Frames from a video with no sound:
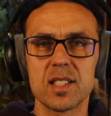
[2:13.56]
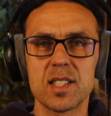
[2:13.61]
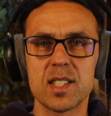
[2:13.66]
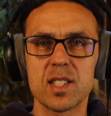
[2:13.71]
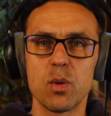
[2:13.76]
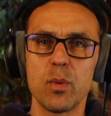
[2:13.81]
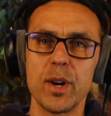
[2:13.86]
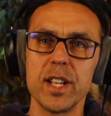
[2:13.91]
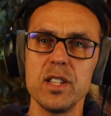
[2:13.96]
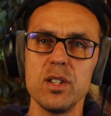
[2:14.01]

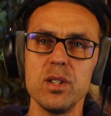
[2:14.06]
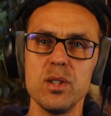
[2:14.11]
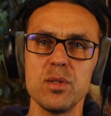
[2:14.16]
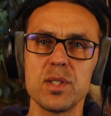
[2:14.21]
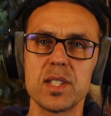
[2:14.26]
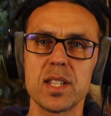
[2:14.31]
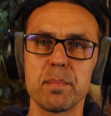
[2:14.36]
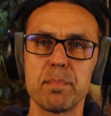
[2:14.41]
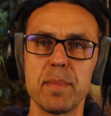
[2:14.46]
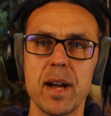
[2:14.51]
So when you're
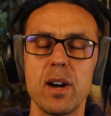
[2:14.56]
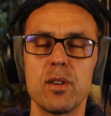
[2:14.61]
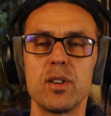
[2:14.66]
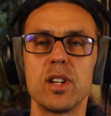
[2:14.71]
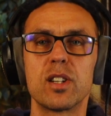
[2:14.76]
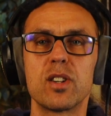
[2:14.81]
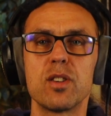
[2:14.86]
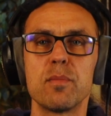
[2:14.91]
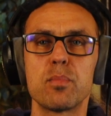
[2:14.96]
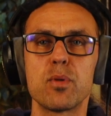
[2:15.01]
using
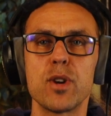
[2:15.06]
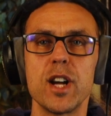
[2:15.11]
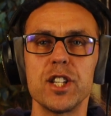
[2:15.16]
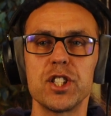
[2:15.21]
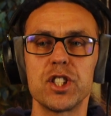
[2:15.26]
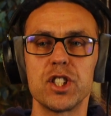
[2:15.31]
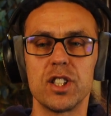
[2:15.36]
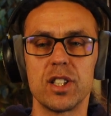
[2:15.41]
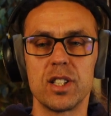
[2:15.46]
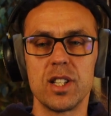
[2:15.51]
parallel
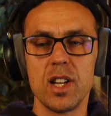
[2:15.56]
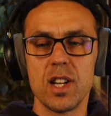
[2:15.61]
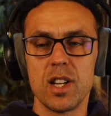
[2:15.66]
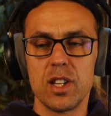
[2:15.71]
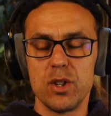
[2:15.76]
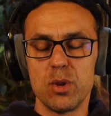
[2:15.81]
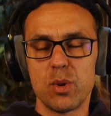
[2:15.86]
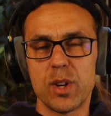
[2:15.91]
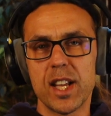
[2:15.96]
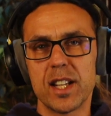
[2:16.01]
compression,
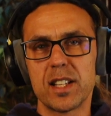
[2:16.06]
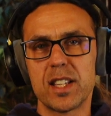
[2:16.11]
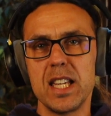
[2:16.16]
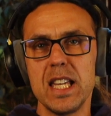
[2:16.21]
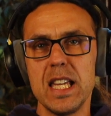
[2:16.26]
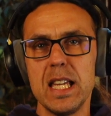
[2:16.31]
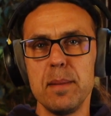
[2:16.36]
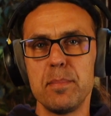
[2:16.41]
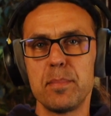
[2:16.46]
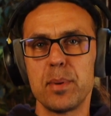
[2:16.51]
you can
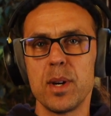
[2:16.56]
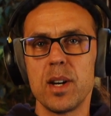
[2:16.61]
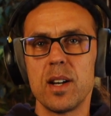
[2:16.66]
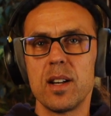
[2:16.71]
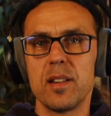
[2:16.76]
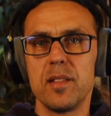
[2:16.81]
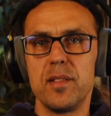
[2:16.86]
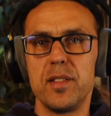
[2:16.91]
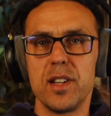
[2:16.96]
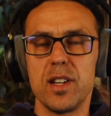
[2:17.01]
keep
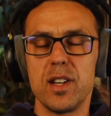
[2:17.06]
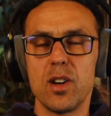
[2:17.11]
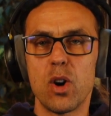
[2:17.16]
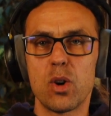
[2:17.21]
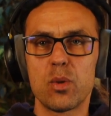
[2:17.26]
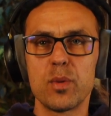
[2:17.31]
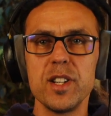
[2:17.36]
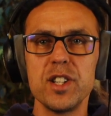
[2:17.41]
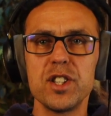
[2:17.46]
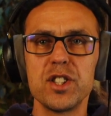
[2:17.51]
the
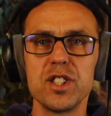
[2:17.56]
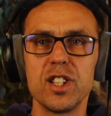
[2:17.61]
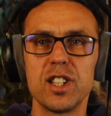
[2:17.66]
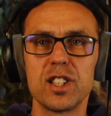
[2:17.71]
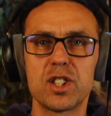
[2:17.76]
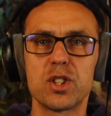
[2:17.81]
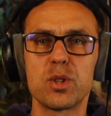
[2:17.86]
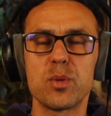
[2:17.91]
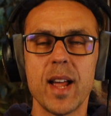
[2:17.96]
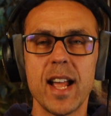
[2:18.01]
original
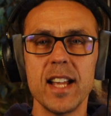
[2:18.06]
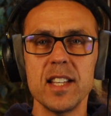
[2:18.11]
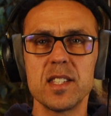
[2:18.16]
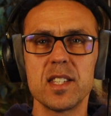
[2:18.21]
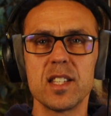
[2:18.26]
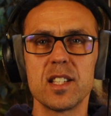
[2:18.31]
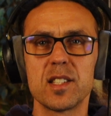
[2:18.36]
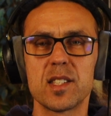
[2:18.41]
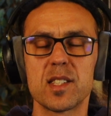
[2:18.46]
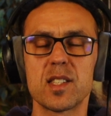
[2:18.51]

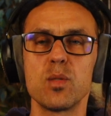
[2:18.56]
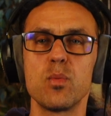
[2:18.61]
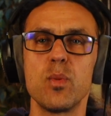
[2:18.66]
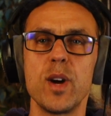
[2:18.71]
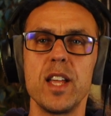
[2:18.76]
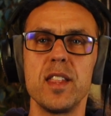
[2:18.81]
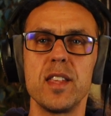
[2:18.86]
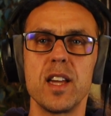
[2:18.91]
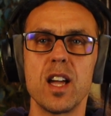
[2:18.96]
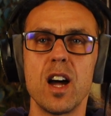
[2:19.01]
transients the
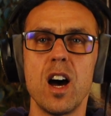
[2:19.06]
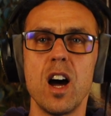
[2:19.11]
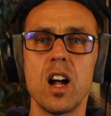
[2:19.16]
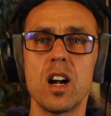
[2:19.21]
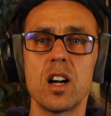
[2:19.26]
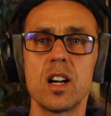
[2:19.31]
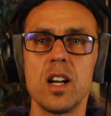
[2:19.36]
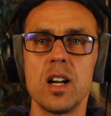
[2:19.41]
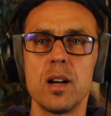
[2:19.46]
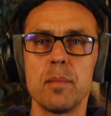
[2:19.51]
way they
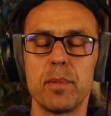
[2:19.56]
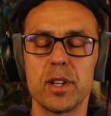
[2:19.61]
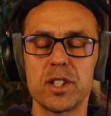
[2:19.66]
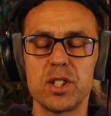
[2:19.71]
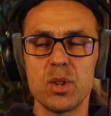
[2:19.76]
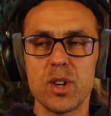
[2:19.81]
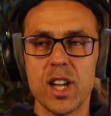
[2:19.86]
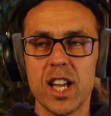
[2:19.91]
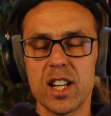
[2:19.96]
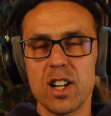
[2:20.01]
are, but
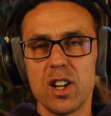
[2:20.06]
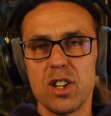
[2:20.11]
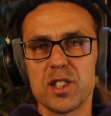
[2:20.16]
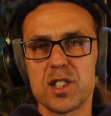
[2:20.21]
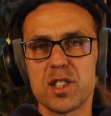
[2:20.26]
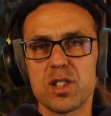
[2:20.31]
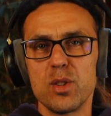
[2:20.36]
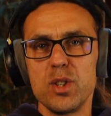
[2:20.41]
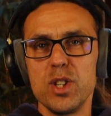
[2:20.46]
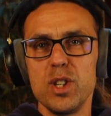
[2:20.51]
you can
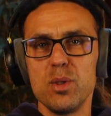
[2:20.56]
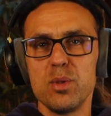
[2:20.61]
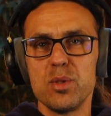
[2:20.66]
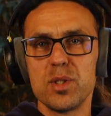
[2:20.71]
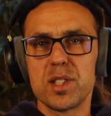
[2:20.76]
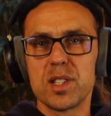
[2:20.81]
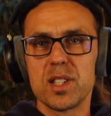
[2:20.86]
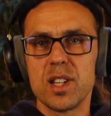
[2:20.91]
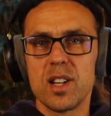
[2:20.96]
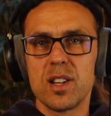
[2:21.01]
also
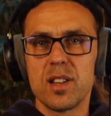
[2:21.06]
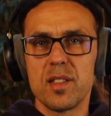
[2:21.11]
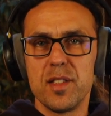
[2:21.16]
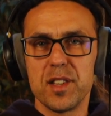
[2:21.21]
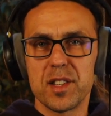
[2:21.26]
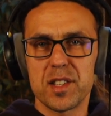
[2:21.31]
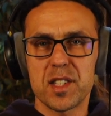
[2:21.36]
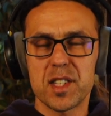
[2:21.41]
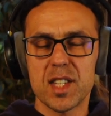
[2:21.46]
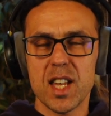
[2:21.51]
use the
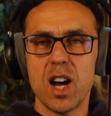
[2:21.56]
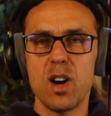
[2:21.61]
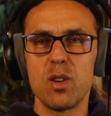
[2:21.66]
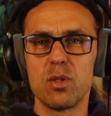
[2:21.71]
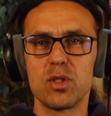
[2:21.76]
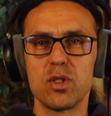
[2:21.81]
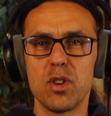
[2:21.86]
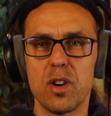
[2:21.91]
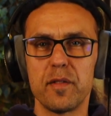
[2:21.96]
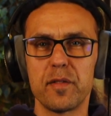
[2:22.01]

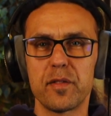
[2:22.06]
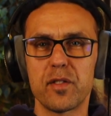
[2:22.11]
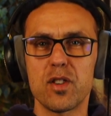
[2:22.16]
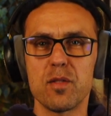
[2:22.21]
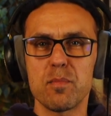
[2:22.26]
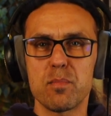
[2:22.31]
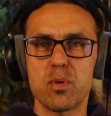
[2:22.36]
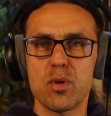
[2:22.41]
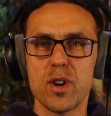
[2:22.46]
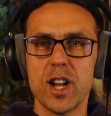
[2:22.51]
sound of
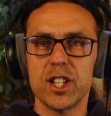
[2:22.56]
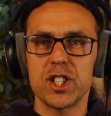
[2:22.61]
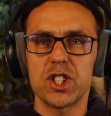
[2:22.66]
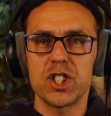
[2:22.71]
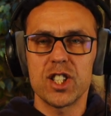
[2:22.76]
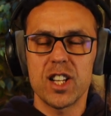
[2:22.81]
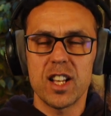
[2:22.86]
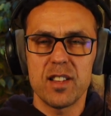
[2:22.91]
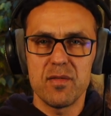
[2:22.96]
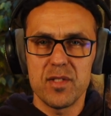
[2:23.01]

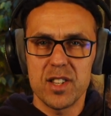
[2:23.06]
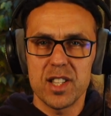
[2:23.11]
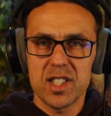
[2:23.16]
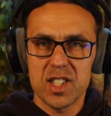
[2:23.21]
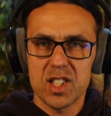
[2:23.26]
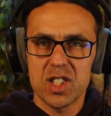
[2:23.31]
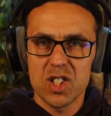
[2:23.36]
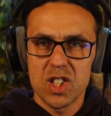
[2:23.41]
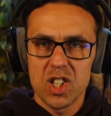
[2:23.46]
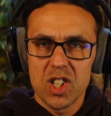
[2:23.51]
compression and
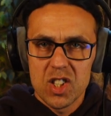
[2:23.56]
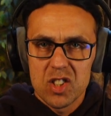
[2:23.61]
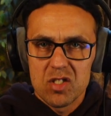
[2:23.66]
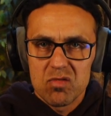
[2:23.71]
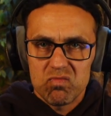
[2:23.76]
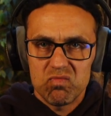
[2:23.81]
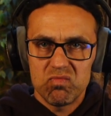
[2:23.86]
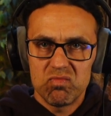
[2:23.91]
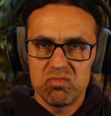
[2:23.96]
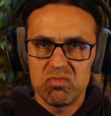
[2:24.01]
this
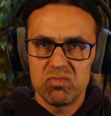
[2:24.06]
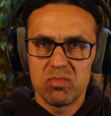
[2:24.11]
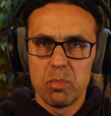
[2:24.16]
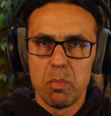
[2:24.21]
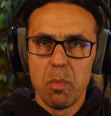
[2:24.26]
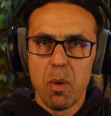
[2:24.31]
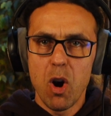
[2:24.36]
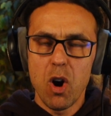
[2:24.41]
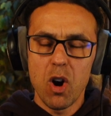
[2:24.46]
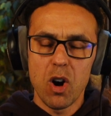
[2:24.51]

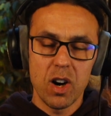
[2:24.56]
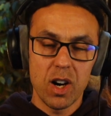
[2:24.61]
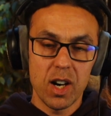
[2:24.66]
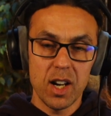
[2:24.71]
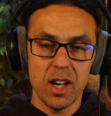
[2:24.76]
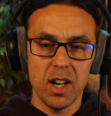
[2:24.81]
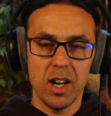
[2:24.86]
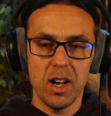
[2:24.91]
more